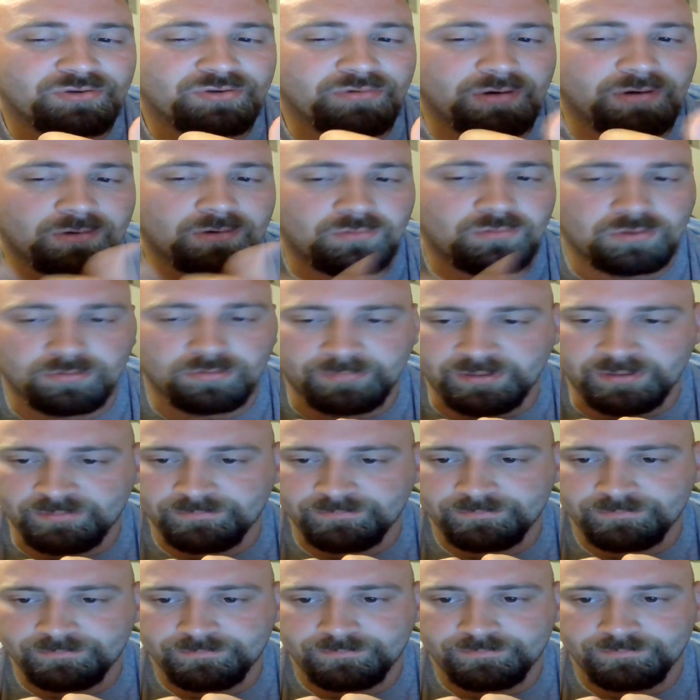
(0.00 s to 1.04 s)
to grow on me.
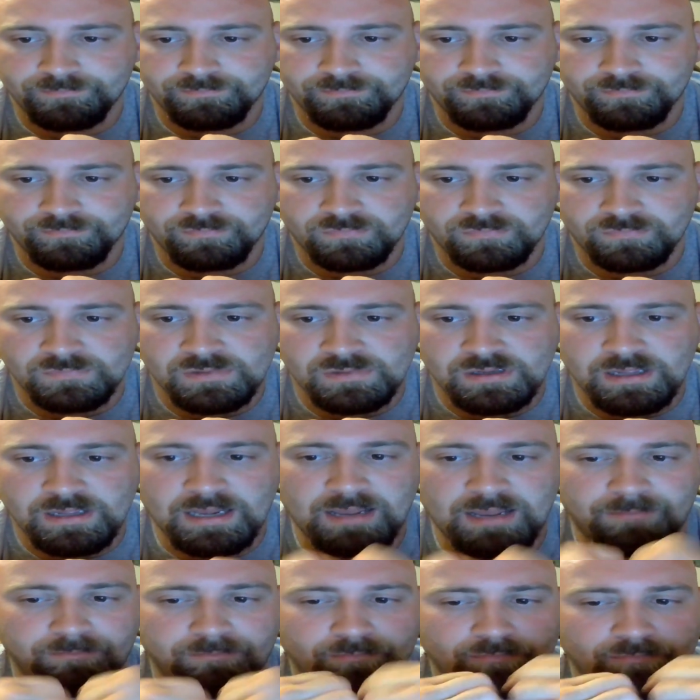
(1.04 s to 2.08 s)
And
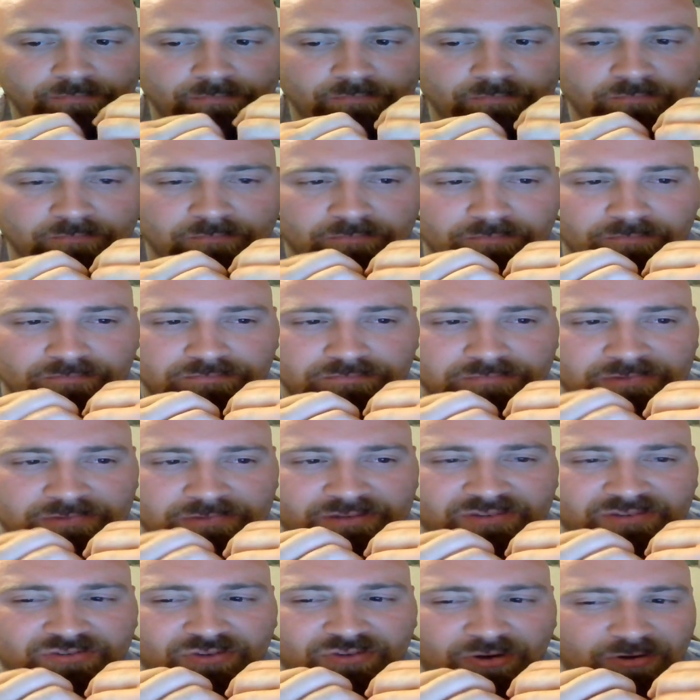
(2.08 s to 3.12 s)
I'm
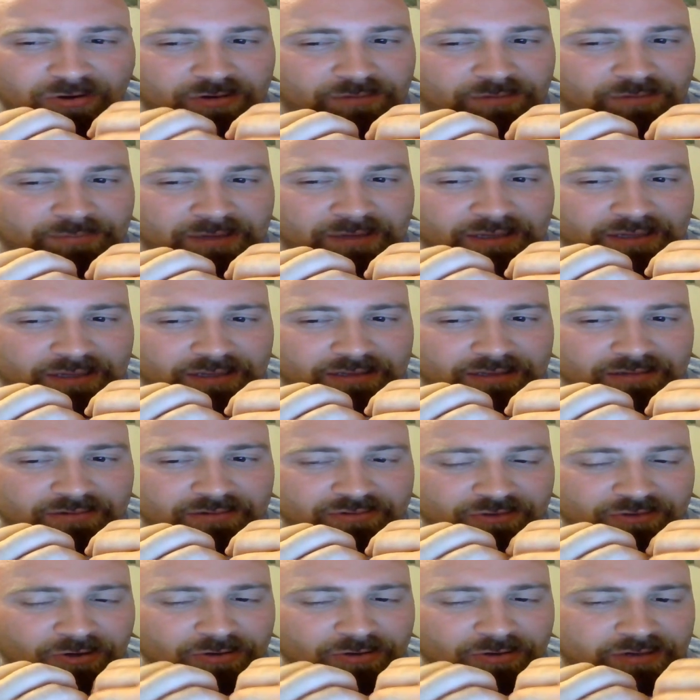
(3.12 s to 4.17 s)
starting
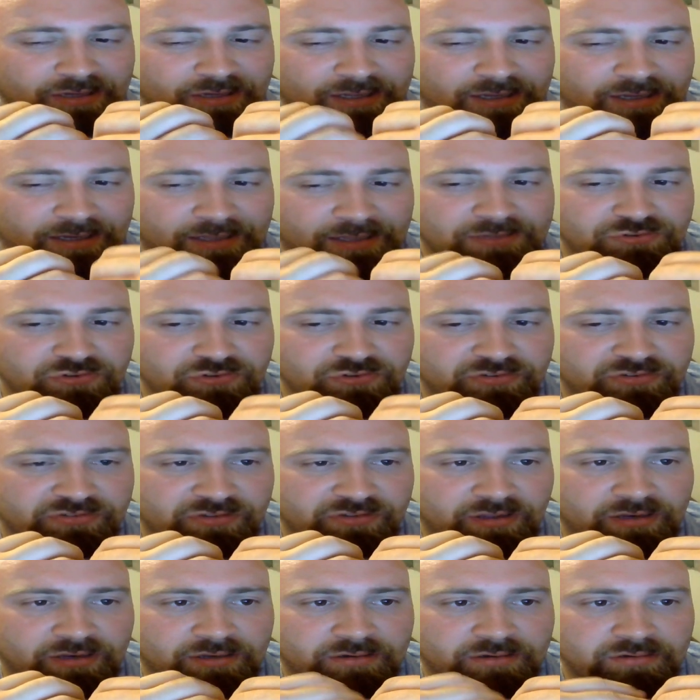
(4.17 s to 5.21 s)
to get
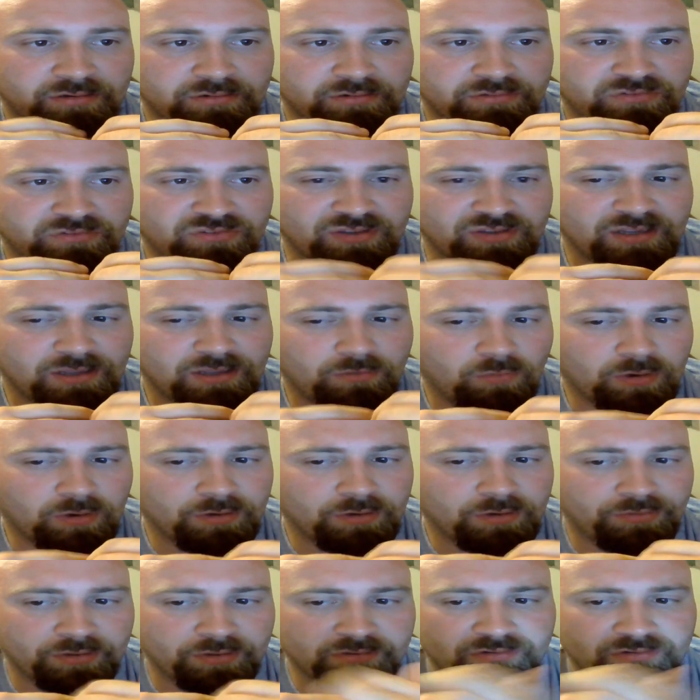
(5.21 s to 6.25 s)
interested in seeing
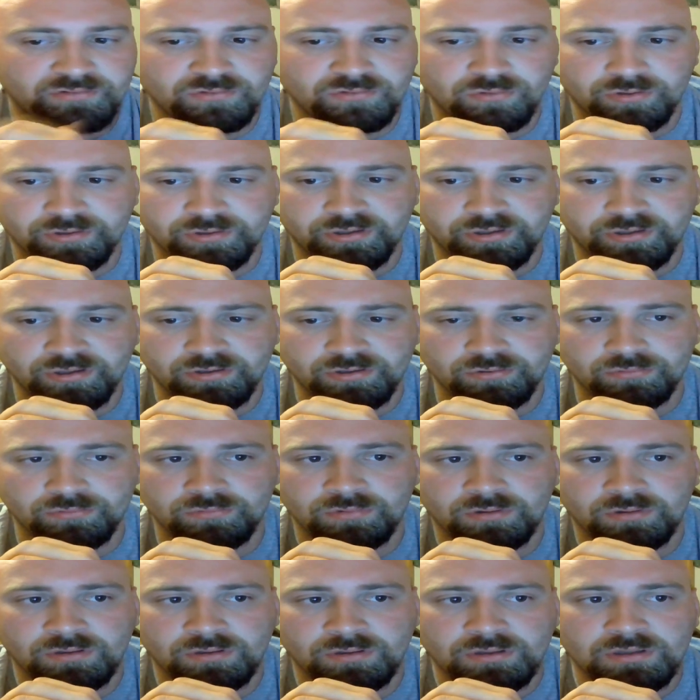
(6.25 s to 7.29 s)
where this is going to go
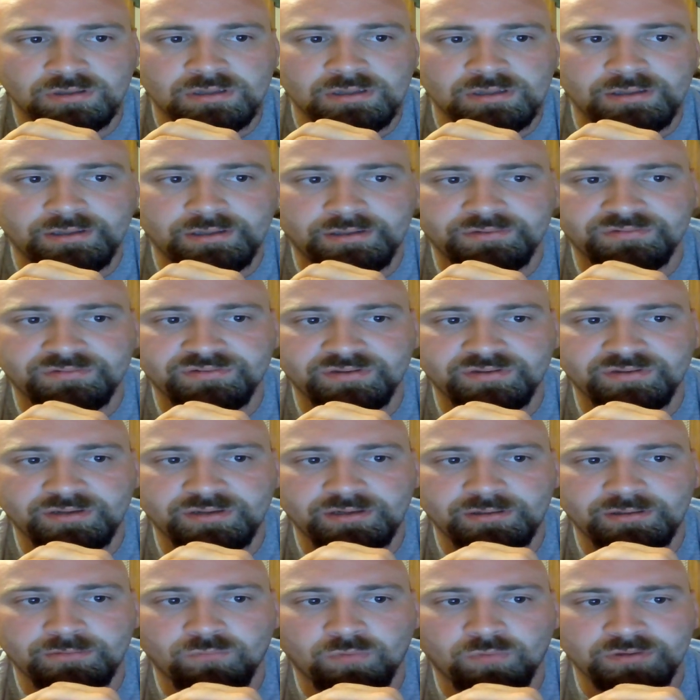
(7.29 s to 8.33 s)
and
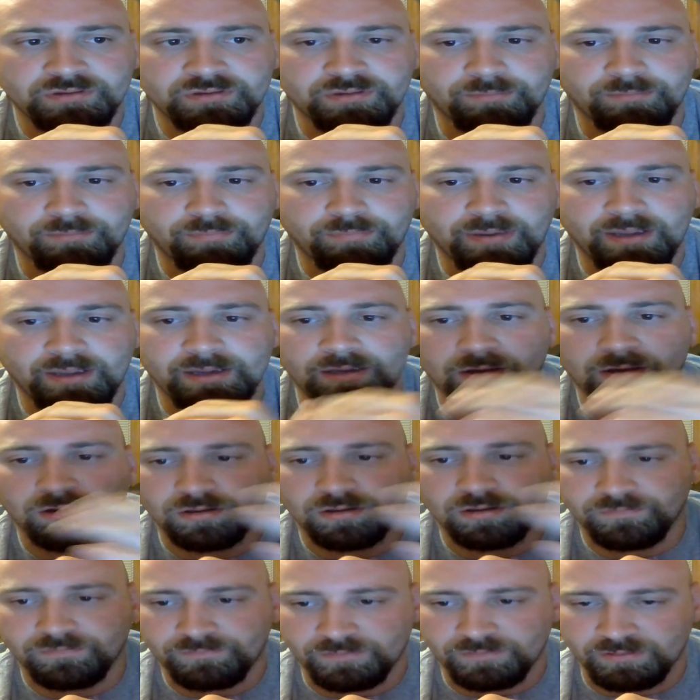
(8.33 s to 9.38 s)
seeing what the
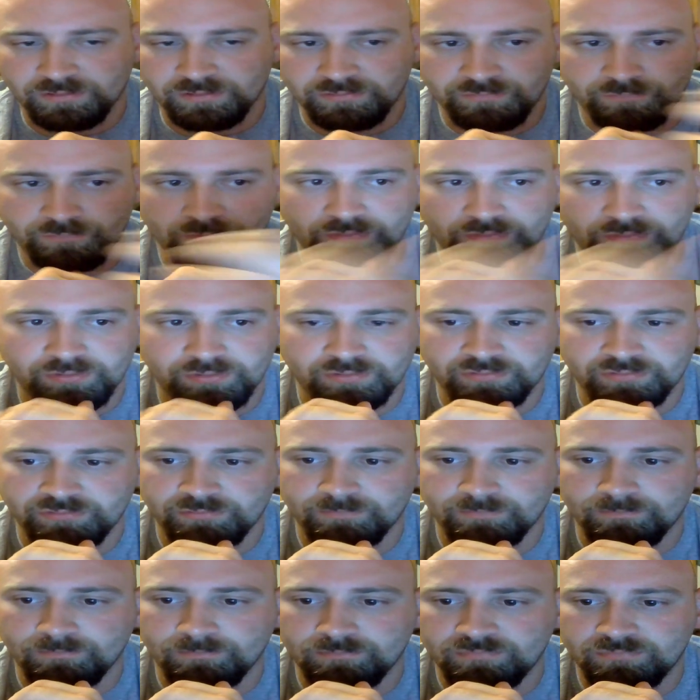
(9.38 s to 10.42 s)
payoff is for
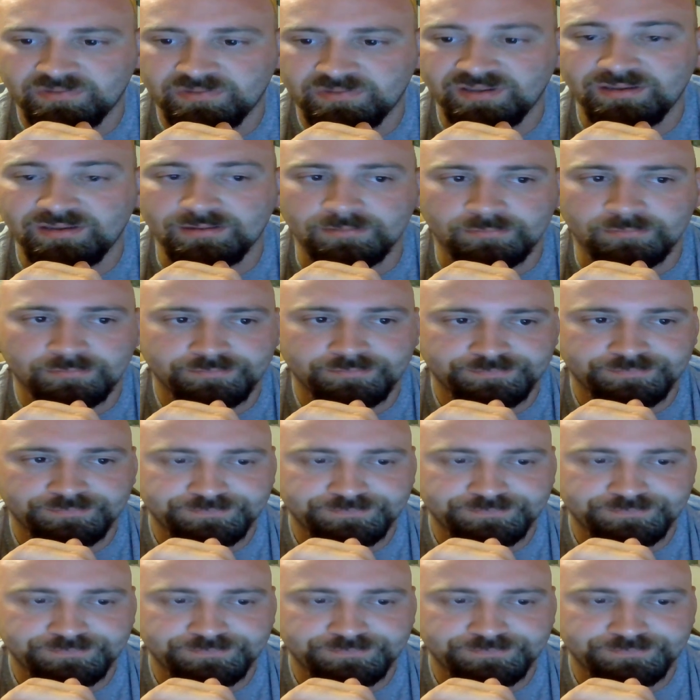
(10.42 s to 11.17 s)
this team.